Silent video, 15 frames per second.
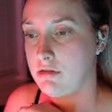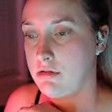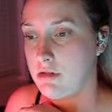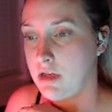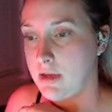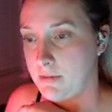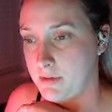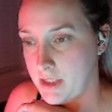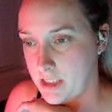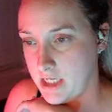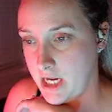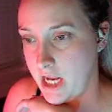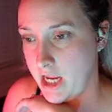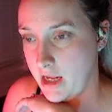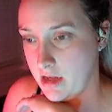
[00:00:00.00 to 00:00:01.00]
up to
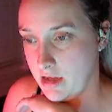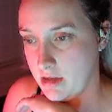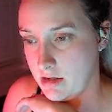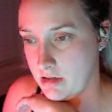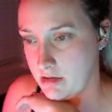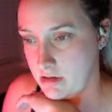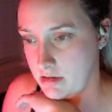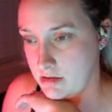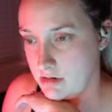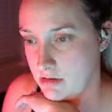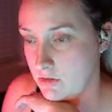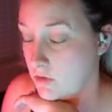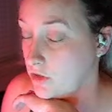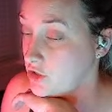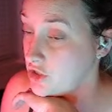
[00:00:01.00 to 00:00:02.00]
date,
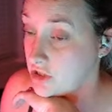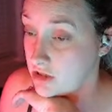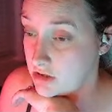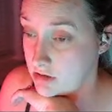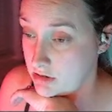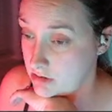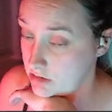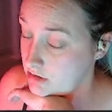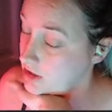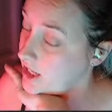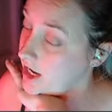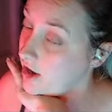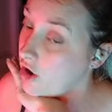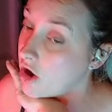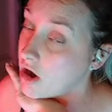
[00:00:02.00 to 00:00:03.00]
which
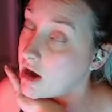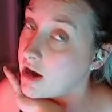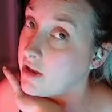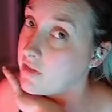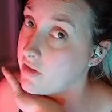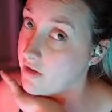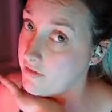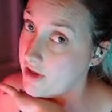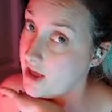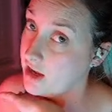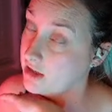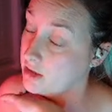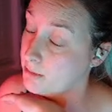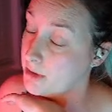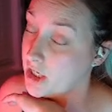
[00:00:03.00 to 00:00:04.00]
they are. Love Hack
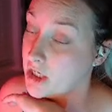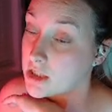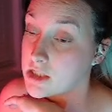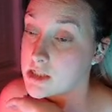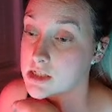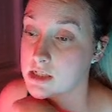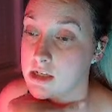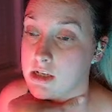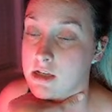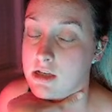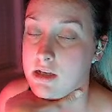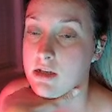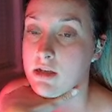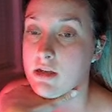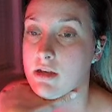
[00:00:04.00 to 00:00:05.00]
the Box,
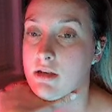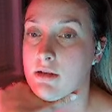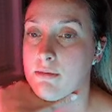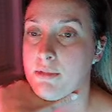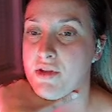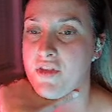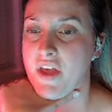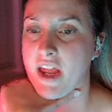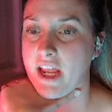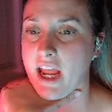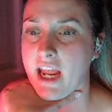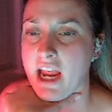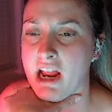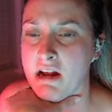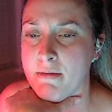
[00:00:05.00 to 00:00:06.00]
but like I
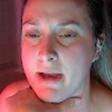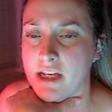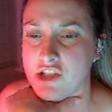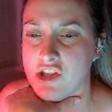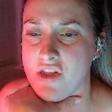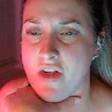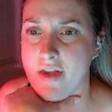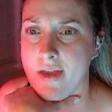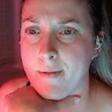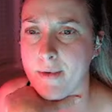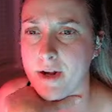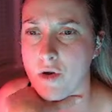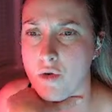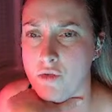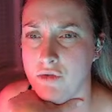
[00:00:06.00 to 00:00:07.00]
can't imagine that it
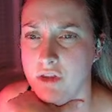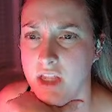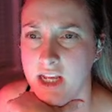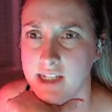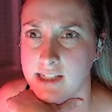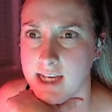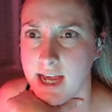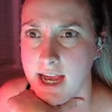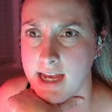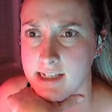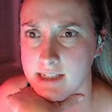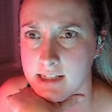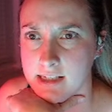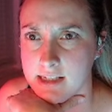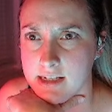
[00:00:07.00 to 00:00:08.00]
would only
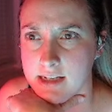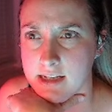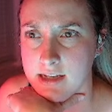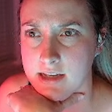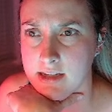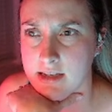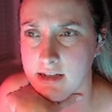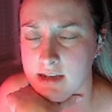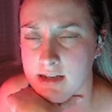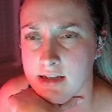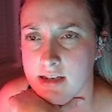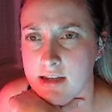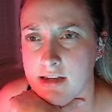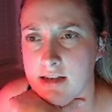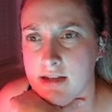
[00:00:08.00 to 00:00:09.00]
test
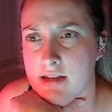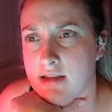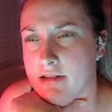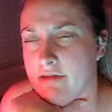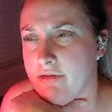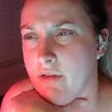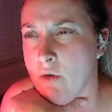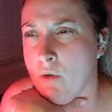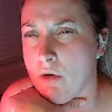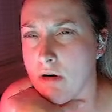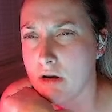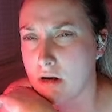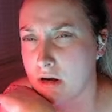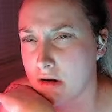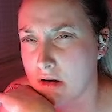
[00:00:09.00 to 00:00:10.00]

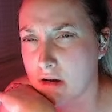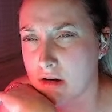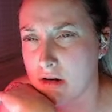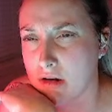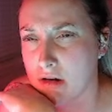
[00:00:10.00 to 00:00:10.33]
for